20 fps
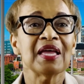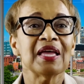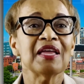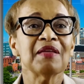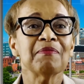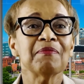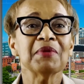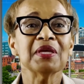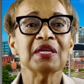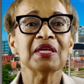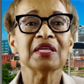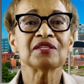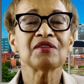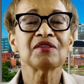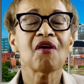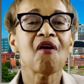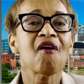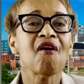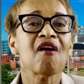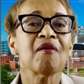it means
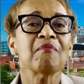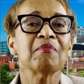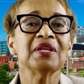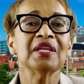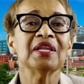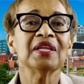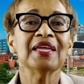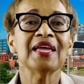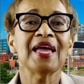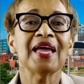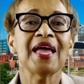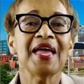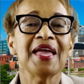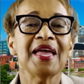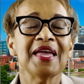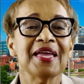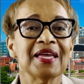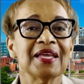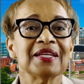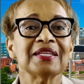harmony,
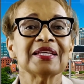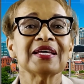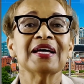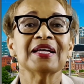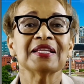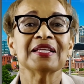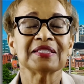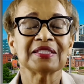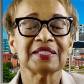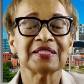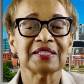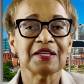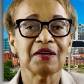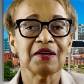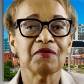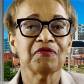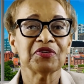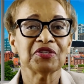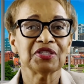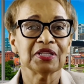and
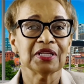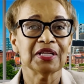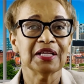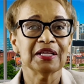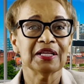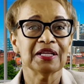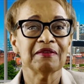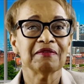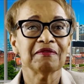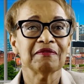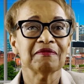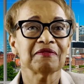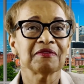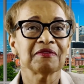unselfish love.